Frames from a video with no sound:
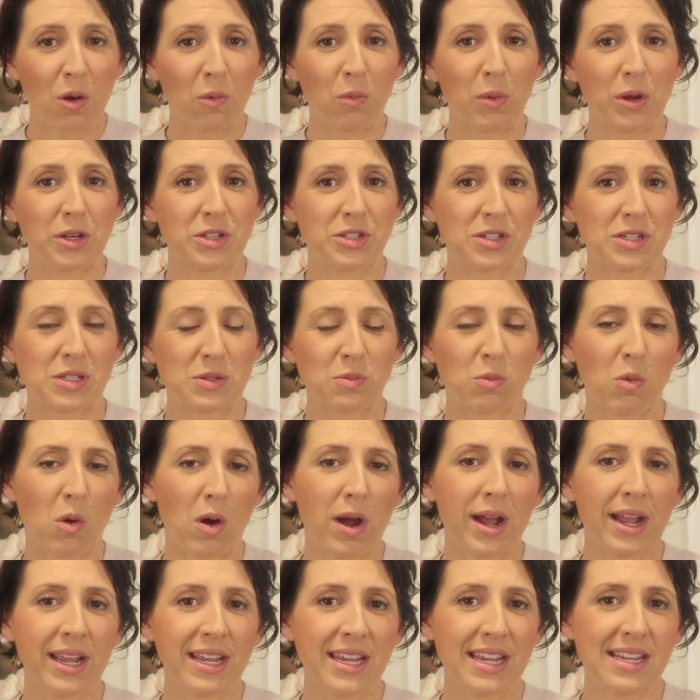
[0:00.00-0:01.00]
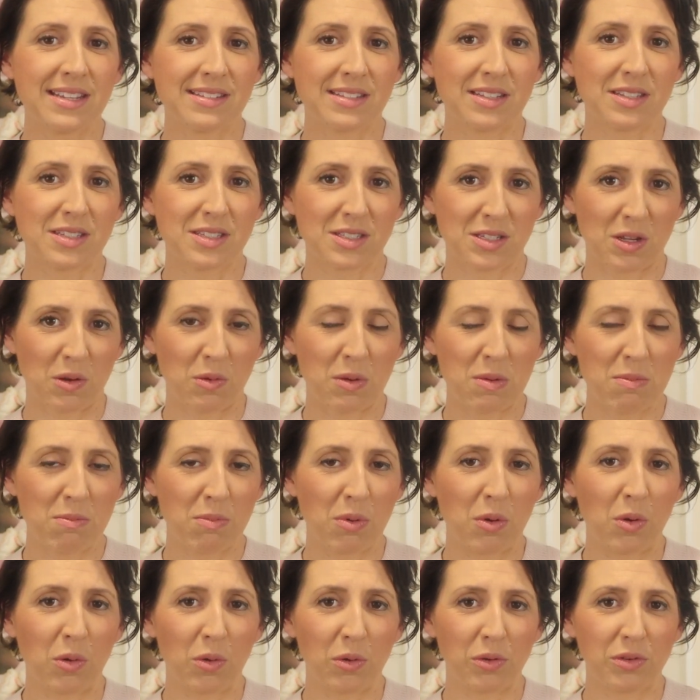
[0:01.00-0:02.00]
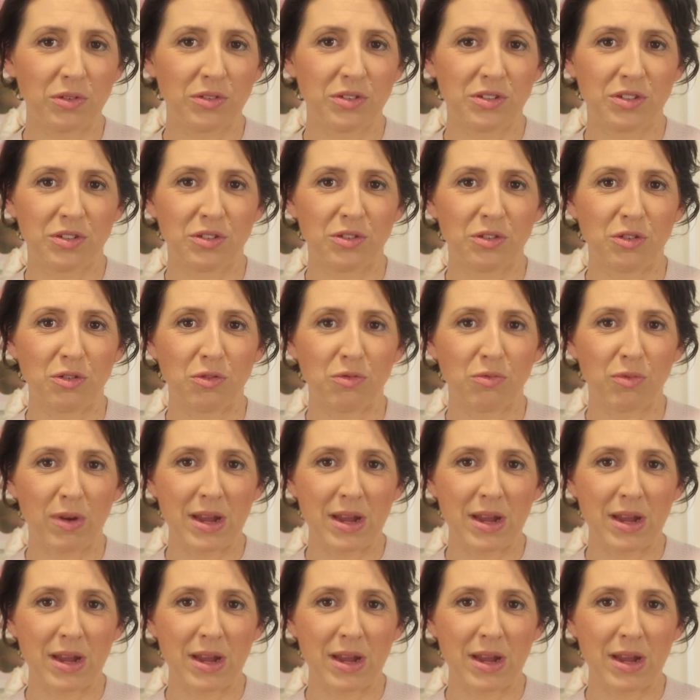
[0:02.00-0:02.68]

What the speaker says: which is why is it so important to